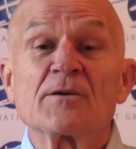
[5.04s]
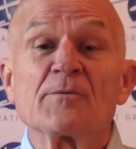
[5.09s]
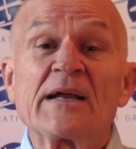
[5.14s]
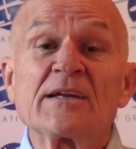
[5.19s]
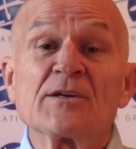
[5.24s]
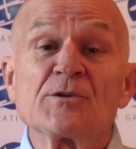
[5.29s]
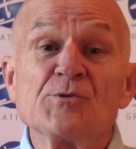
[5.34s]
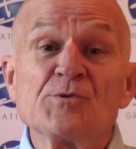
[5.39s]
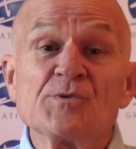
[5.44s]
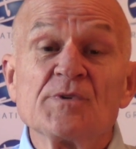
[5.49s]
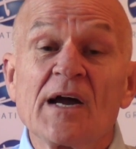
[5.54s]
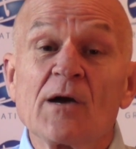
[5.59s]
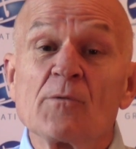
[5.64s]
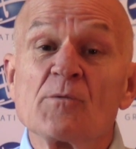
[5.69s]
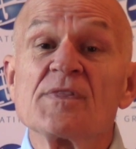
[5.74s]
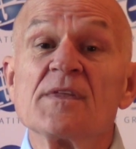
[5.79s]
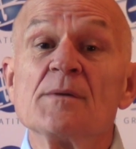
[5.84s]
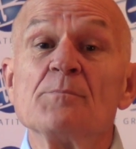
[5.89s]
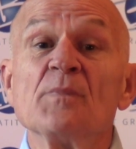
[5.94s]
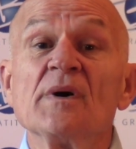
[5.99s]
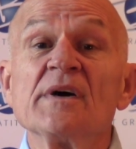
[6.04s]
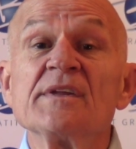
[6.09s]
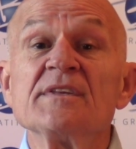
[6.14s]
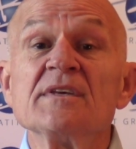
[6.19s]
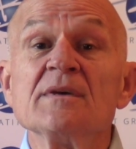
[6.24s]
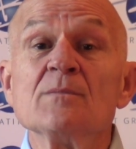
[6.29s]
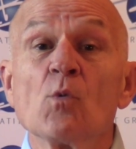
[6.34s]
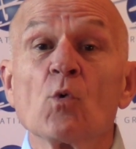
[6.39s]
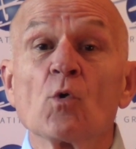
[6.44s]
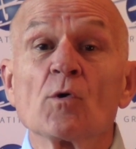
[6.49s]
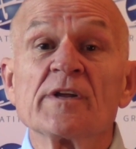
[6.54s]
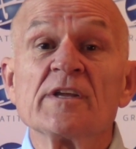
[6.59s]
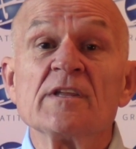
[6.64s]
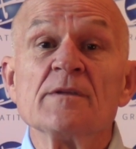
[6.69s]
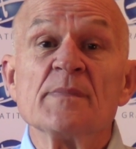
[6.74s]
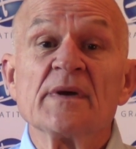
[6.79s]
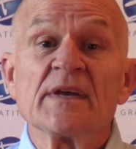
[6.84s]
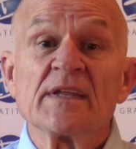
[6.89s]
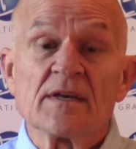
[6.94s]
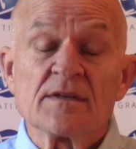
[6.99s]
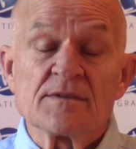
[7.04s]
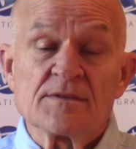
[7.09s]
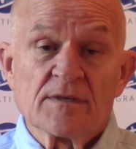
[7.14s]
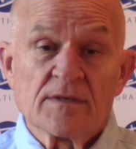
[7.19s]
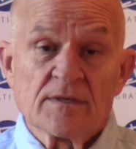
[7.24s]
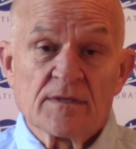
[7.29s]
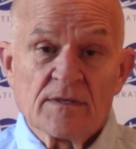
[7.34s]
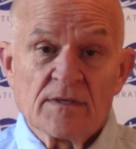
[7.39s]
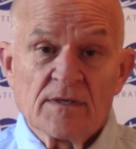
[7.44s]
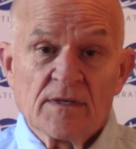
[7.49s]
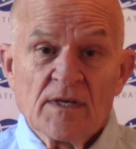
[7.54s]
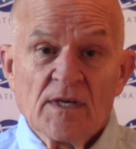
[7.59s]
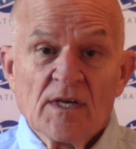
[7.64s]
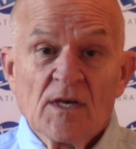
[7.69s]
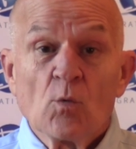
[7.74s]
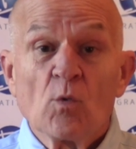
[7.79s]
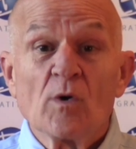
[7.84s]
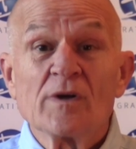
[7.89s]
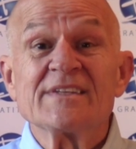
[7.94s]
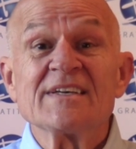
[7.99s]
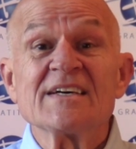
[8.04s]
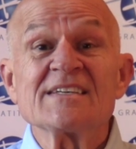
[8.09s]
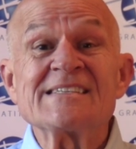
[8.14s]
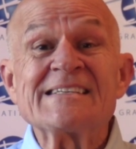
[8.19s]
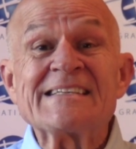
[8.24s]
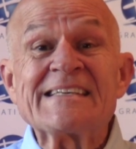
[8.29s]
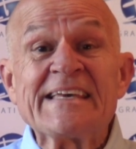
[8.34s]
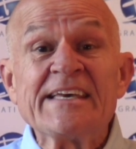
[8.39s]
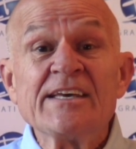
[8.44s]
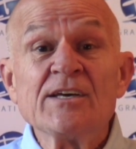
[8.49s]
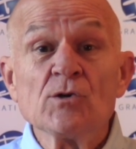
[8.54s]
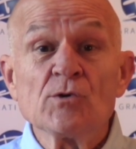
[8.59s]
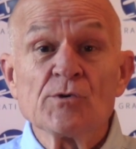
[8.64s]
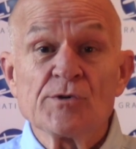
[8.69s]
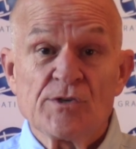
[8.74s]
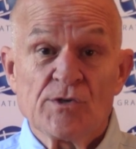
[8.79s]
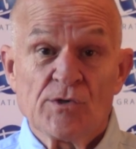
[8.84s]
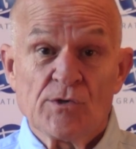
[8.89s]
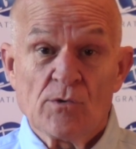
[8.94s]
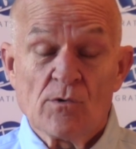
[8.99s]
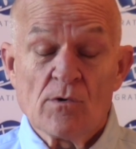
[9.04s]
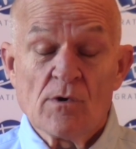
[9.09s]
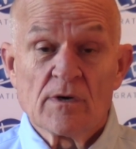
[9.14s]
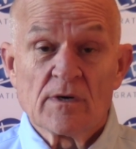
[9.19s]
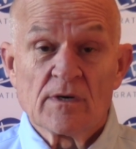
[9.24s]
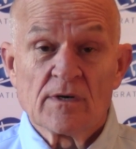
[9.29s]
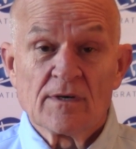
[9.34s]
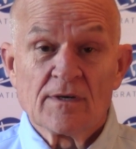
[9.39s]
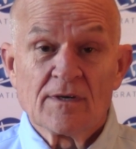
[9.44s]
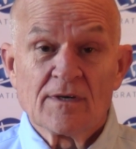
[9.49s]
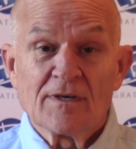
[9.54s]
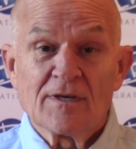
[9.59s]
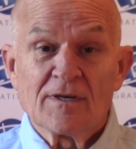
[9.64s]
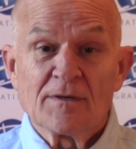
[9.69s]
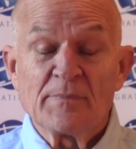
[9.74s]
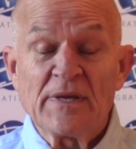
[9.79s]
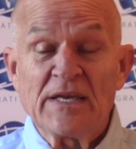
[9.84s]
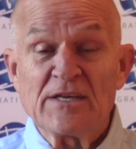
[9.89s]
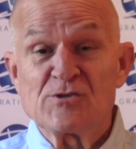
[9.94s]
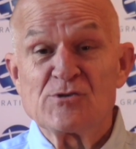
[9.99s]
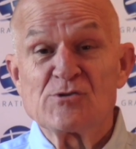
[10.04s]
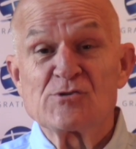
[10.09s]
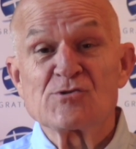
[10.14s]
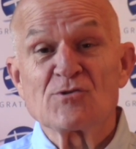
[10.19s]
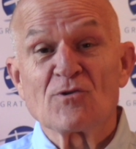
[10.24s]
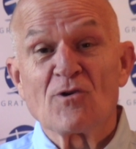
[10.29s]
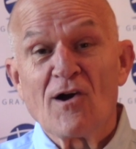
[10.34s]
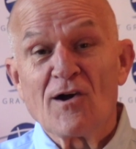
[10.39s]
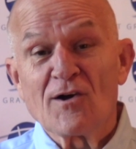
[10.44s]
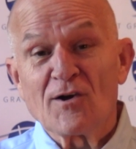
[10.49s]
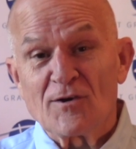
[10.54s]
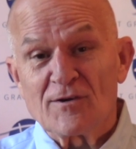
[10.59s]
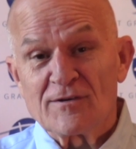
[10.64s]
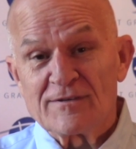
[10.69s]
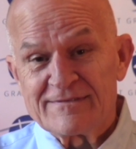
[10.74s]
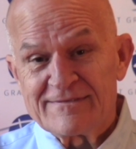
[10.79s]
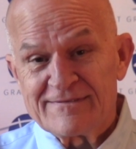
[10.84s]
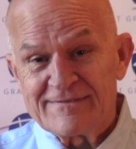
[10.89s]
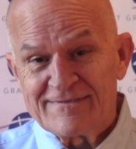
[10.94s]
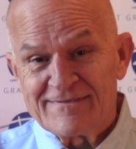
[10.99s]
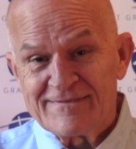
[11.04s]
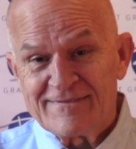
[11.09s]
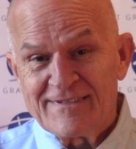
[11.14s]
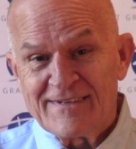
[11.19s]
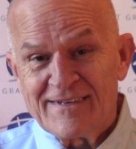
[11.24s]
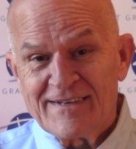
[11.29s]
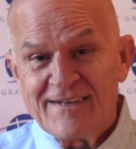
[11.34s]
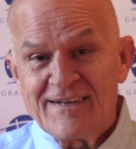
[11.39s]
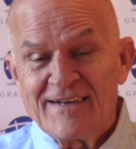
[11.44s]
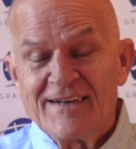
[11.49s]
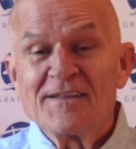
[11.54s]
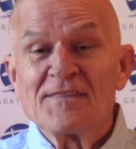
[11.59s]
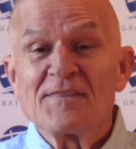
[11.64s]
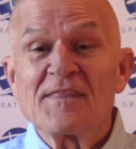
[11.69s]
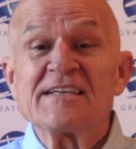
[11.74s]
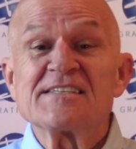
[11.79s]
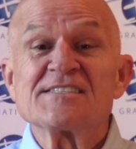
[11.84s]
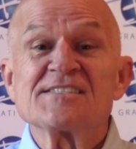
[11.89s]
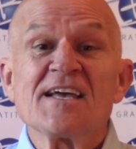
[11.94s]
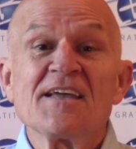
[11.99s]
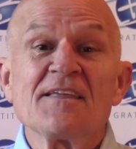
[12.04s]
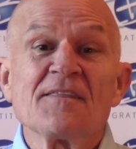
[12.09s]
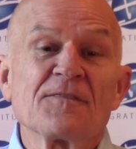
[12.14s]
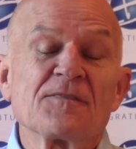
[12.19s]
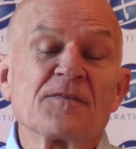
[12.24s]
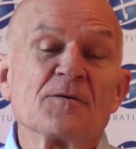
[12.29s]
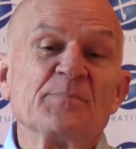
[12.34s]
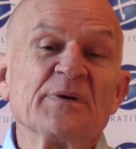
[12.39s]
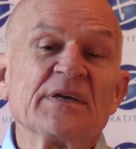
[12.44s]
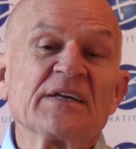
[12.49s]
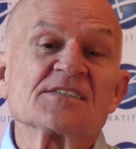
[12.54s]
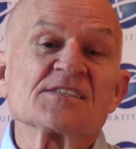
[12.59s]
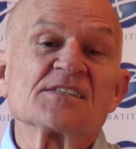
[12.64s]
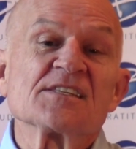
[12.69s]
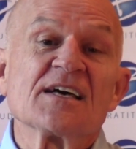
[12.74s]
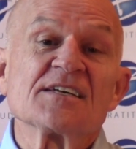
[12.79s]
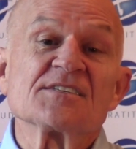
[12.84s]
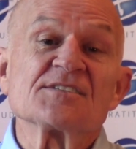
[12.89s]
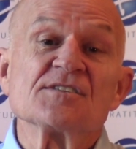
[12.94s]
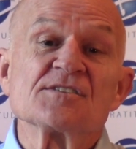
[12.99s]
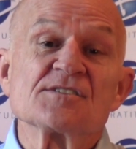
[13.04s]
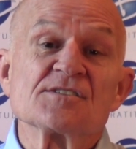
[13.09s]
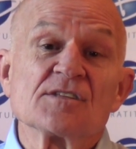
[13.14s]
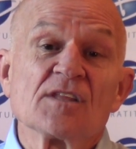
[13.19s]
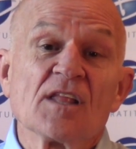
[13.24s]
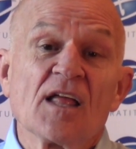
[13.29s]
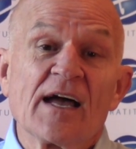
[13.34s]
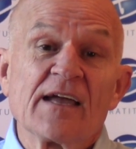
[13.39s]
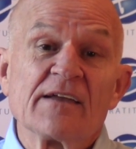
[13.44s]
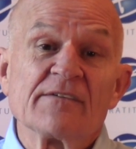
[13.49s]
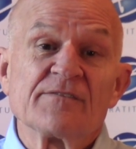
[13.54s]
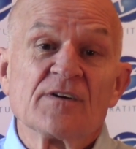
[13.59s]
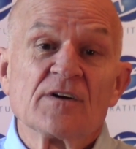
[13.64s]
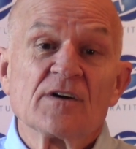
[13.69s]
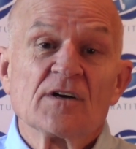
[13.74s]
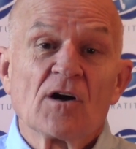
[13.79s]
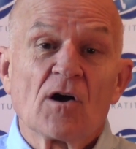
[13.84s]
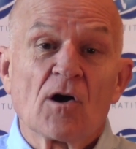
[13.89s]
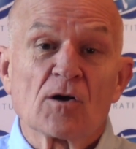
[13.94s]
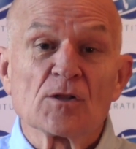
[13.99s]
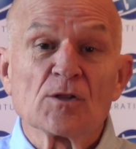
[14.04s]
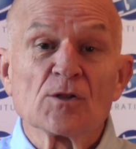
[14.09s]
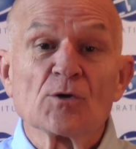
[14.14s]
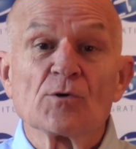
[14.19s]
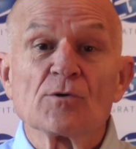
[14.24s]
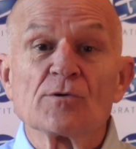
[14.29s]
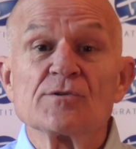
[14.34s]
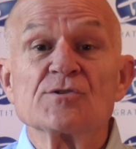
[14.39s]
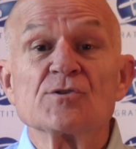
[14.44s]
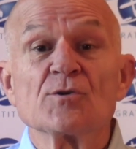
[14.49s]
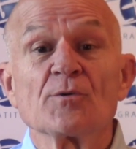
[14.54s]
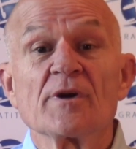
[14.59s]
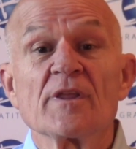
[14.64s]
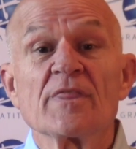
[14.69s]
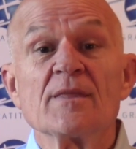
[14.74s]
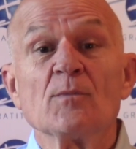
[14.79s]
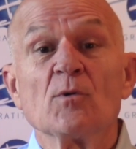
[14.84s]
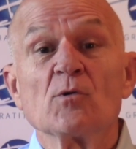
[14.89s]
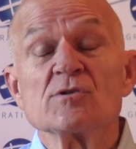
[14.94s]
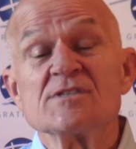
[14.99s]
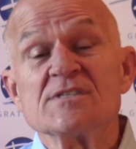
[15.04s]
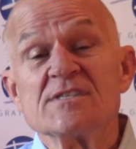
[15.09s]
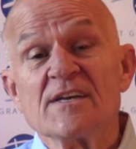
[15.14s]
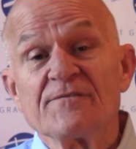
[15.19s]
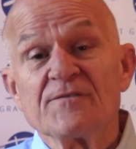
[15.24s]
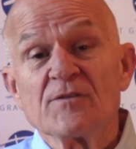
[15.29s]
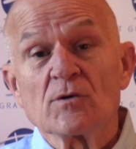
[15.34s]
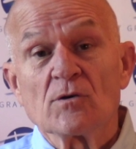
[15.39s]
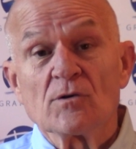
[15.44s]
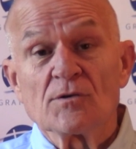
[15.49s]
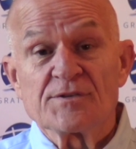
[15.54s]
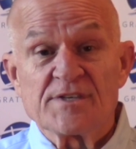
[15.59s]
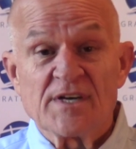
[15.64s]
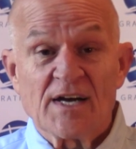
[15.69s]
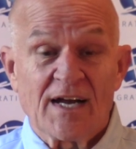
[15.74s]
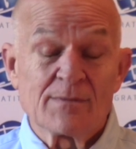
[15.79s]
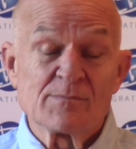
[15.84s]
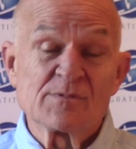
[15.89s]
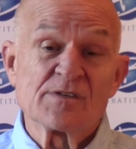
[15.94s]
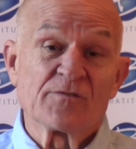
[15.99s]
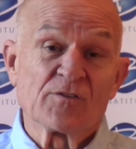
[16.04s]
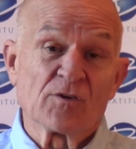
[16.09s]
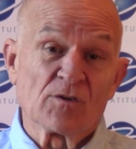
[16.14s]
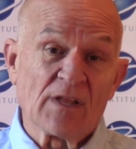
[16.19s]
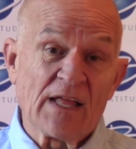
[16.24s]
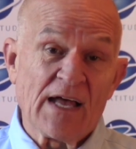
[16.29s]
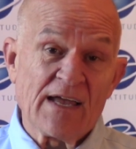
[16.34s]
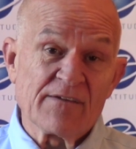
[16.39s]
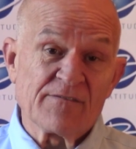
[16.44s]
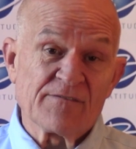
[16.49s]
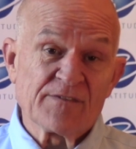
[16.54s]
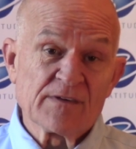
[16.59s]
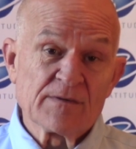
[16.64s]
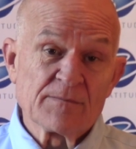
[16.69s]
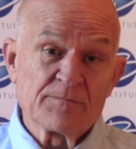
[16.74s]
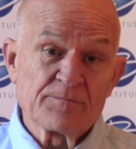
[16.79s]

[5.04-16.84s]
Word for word: gratitude guy with the Monday morning minute. What doesn't kill you makes you stronger. They say that the biggest lessons in life are learned during the most difficult times of your life.